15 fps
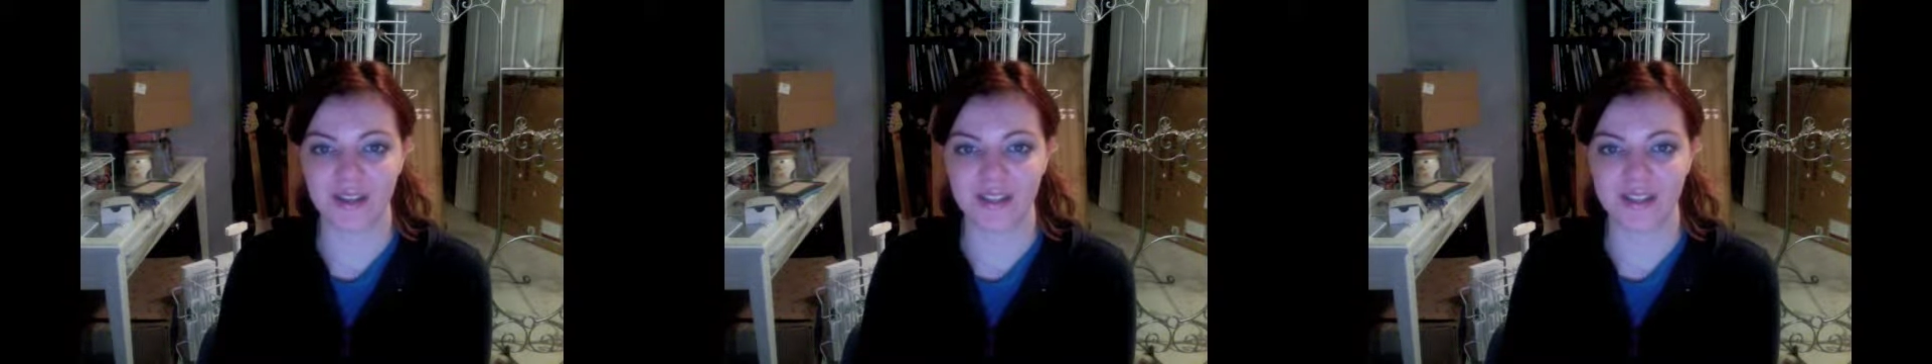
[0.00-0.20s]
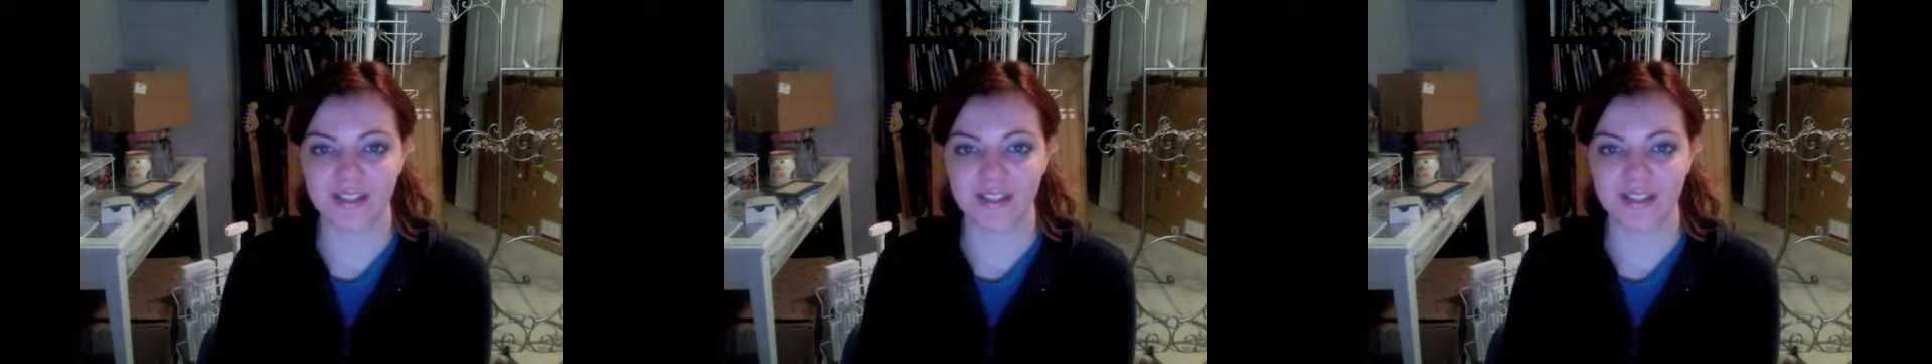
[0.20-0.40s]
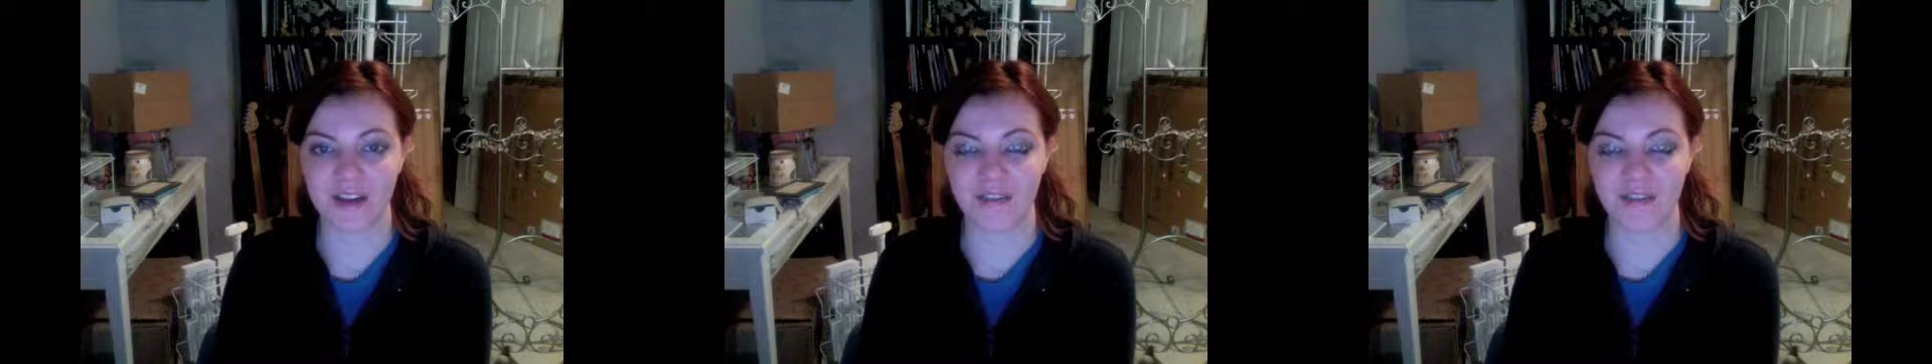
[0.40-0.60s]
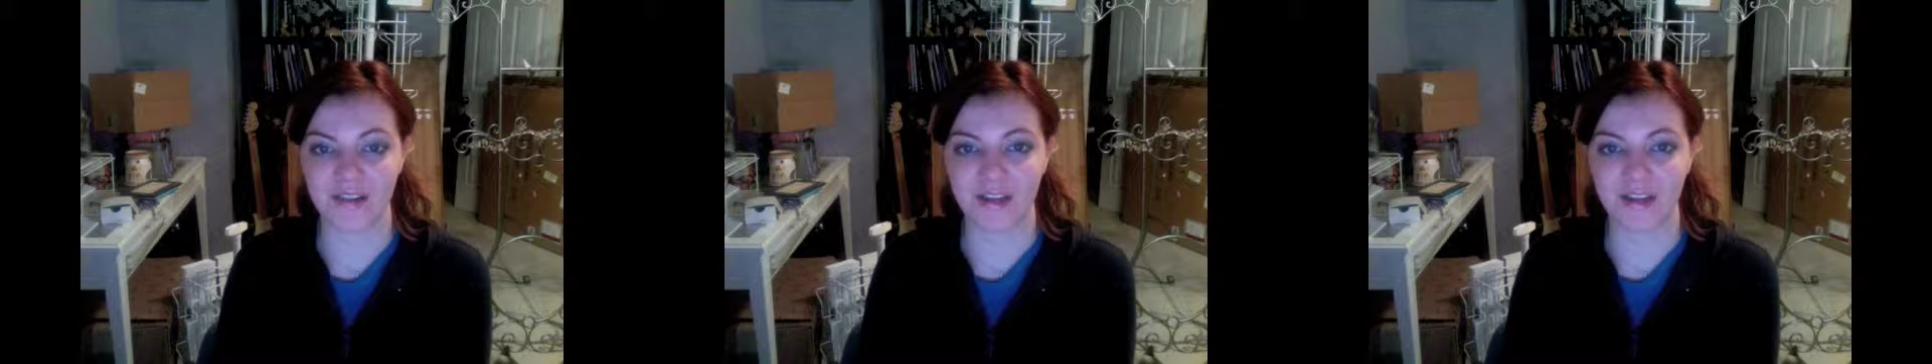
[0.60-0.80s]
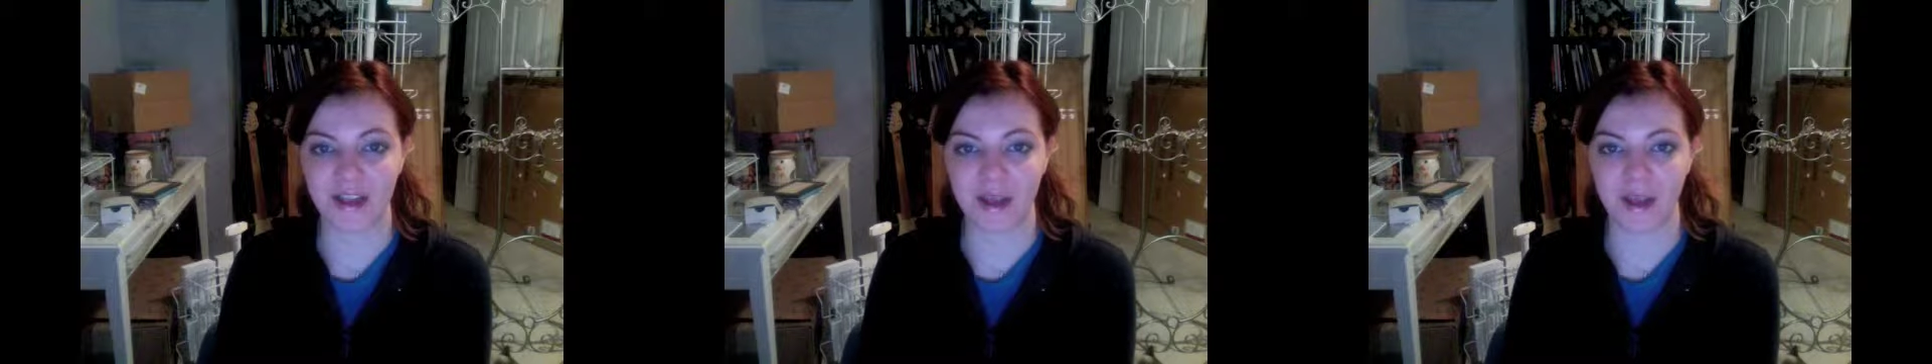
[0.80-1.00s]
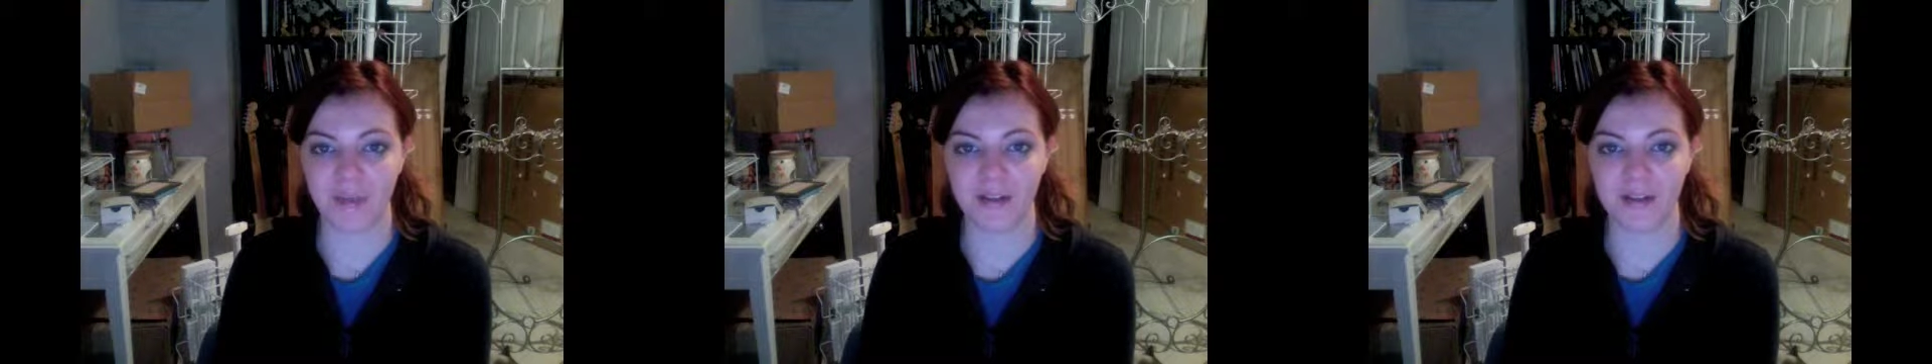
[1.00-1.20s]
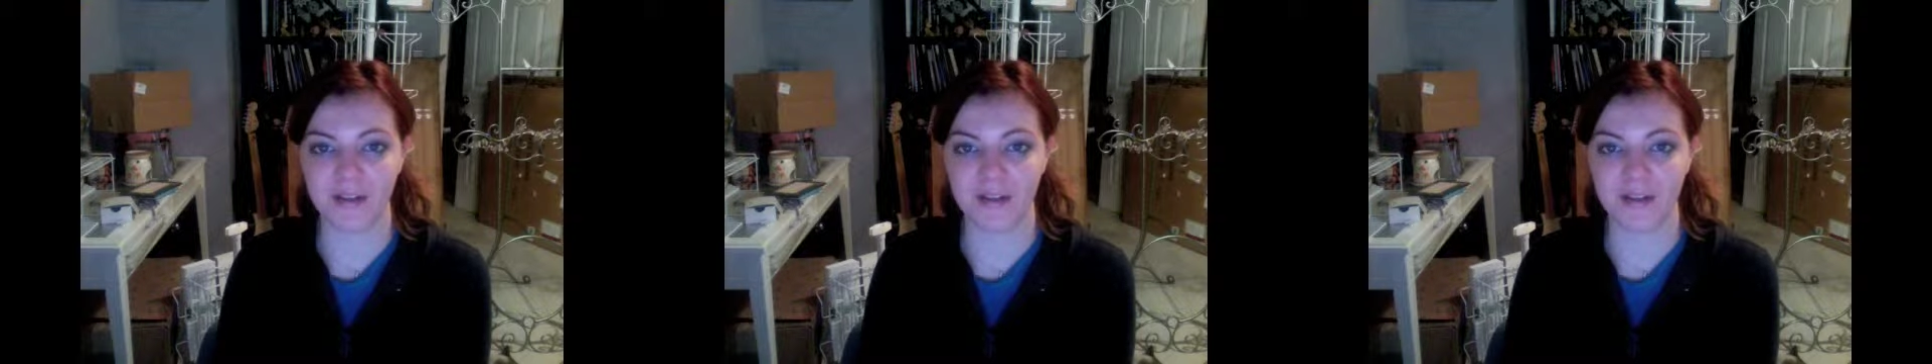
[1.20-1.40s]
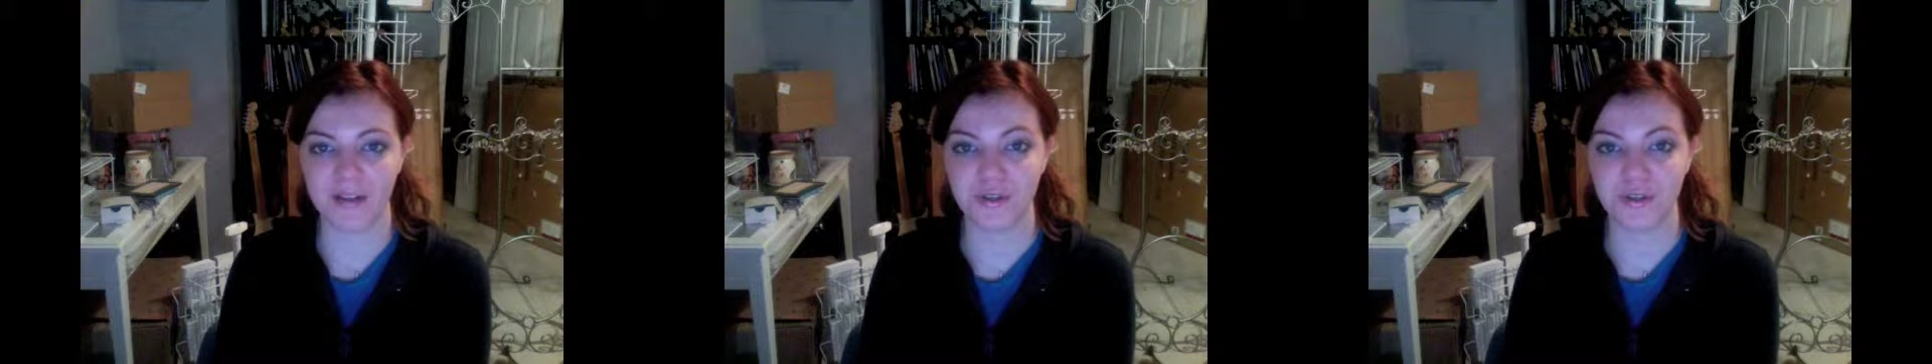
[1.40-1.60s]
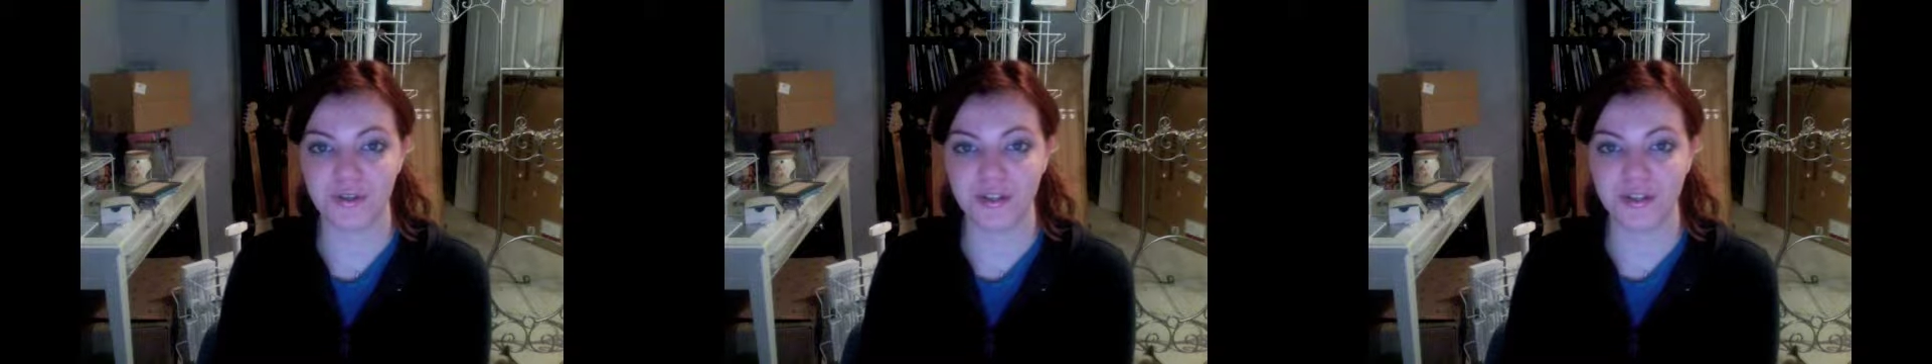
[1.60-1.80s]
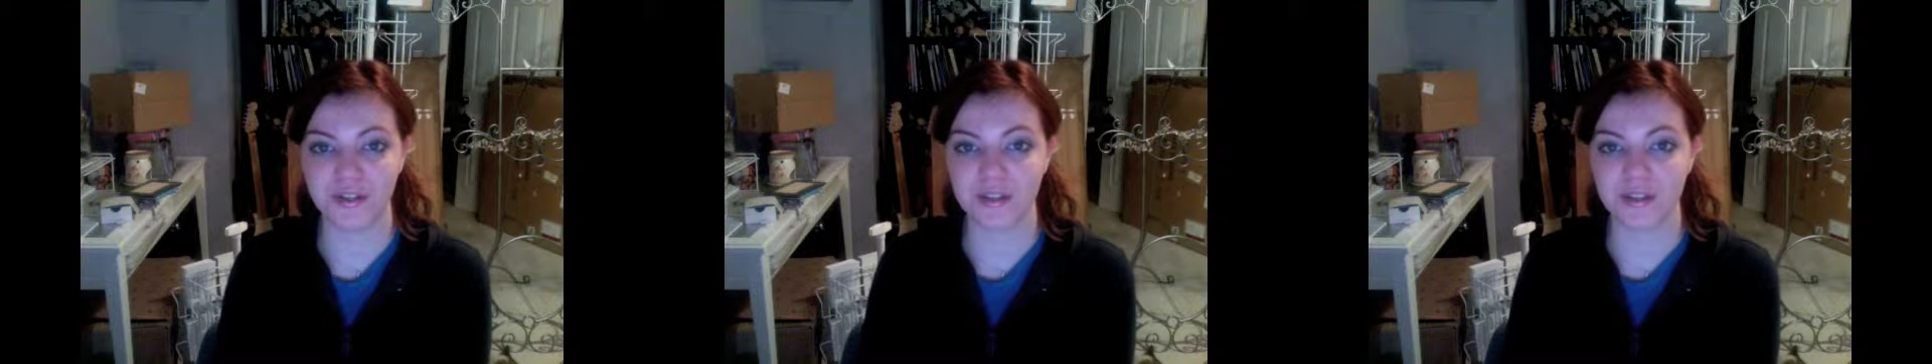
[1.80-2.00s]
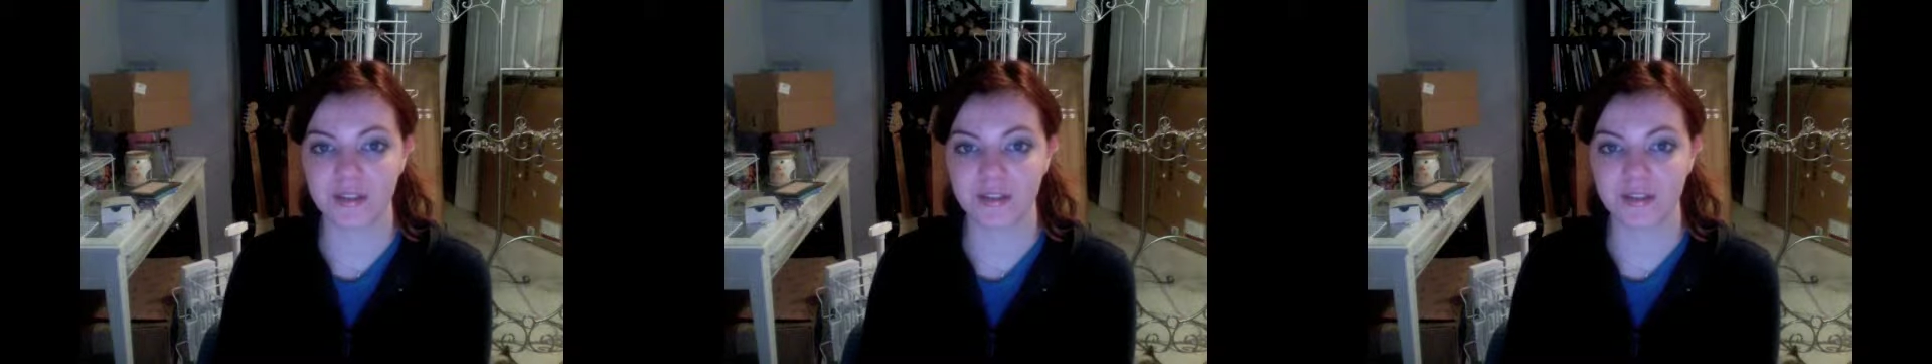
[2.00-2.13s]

safe and happy New Year.